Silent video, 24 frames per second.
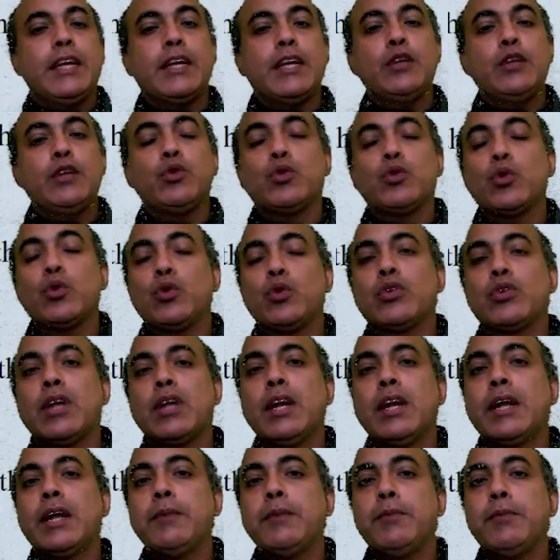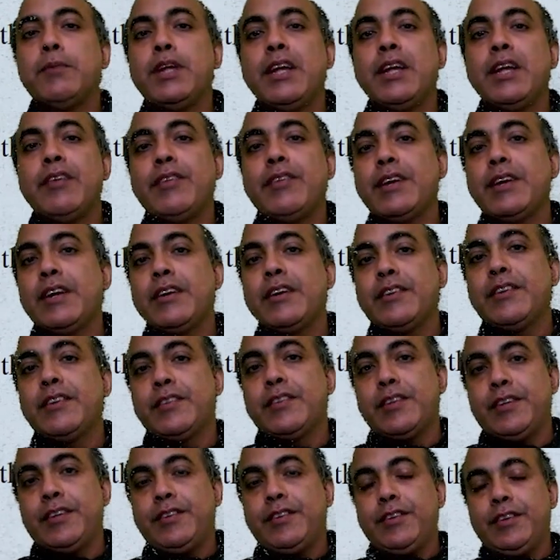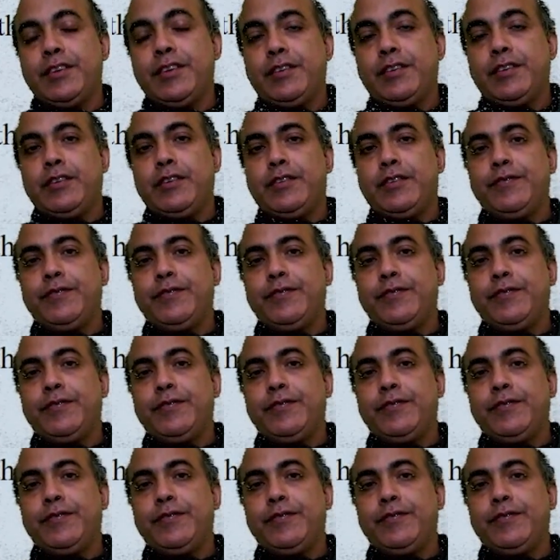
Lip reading: social and behavioral researches.